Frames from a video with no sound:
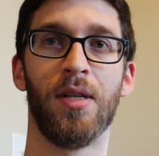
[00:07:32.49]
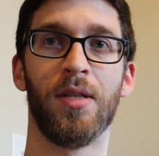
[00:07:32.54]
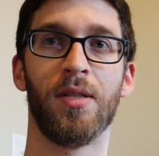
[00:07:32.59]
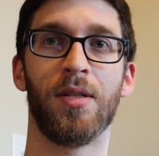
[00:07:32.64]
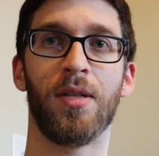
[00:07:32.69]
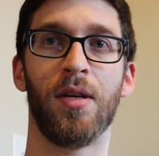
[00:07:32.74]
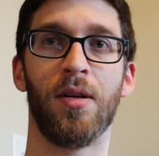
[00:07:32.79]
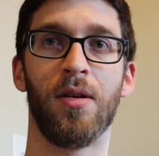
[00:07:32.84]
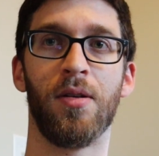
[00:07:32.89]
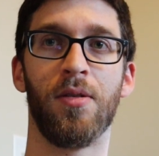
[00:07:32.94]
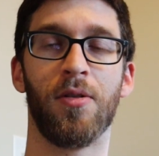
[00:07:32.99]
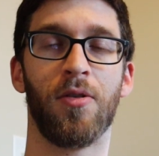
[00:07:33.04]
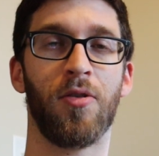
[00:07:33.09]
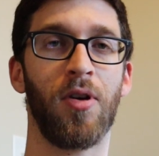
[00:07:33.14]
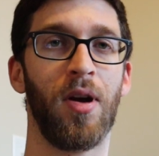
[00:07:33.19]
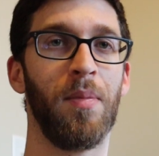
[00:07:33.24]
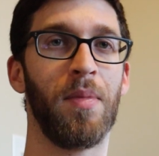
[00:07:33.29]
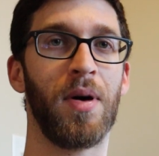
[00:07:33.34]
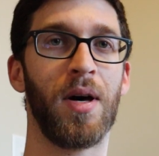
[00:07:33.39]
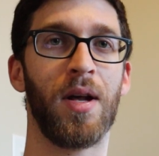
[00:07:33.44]
So
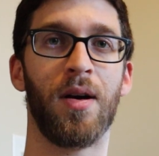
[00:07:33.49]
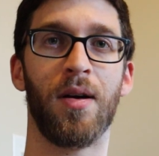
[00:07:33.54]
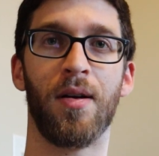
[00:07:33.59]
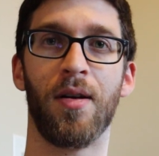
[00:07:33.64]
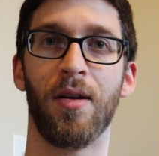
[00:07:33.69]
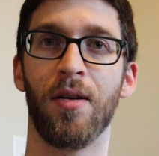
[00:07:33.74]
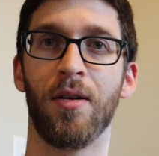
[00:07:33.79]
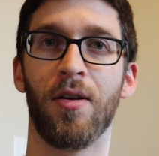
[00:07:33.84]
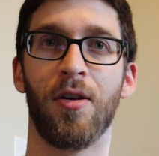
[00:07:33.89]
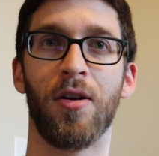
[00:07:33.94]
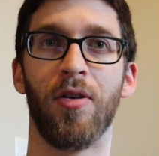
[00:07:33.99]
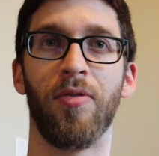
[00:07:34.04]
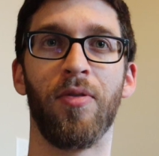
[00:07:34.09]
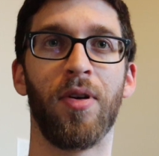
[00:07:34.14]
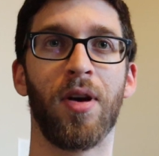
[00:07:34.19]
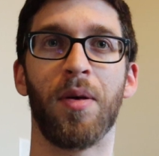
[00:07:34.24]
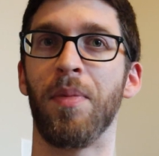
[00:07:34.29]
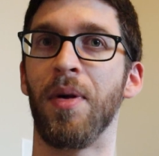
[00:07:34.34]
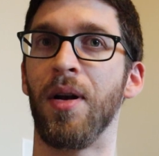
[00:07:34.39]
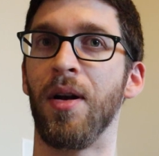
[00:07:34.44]
great monitor, couldn't
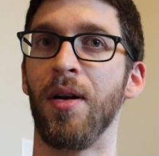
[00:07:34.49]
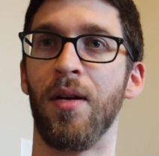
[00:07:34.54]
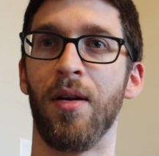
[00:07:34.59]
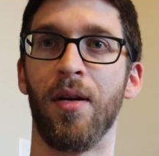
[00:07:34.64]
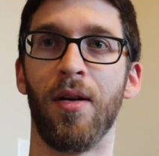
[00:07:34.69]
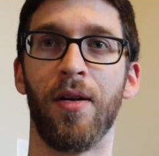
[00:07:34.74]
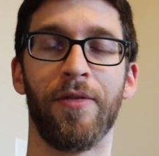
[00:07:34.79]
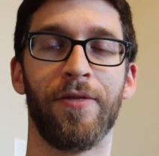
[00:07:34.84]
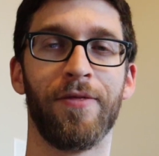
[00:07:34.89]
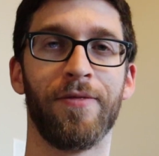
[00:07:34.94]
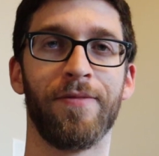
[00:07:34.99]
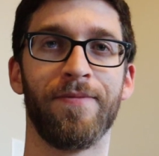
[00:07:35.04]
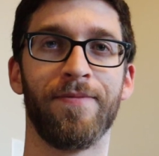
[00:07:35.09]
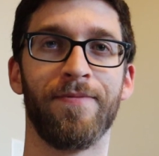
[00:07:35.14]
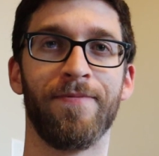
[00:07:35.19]
recommend it enough.